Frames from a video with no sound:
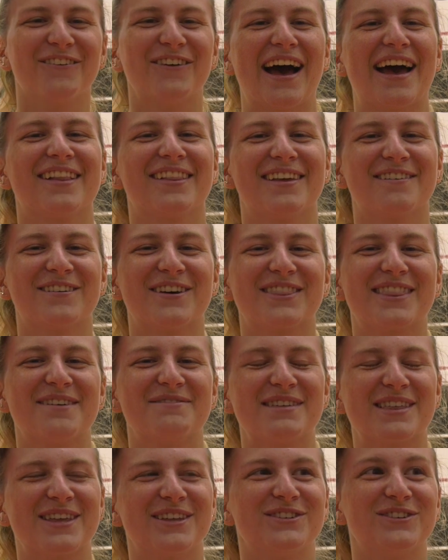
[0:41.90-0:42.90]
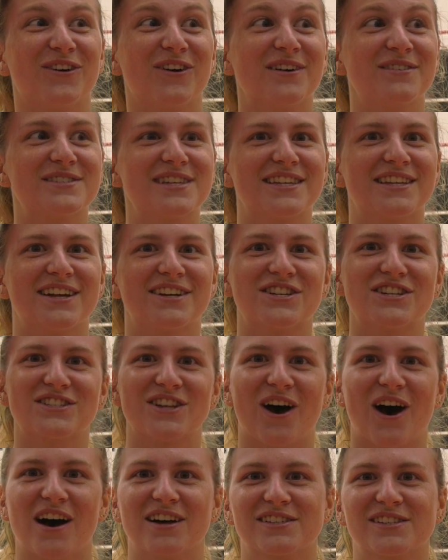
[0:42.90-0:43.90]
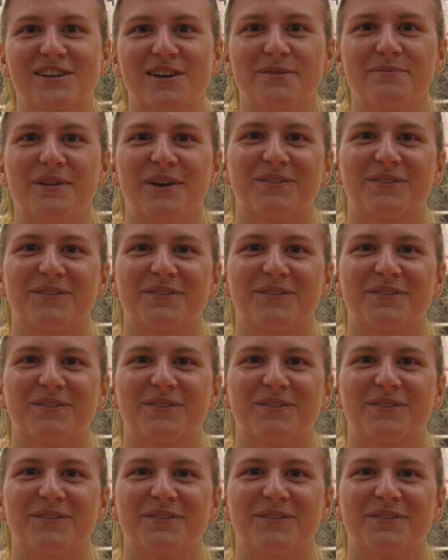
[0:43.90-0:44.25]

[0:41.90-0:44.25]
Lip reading: I live with them in the dorms, and they're just awesome.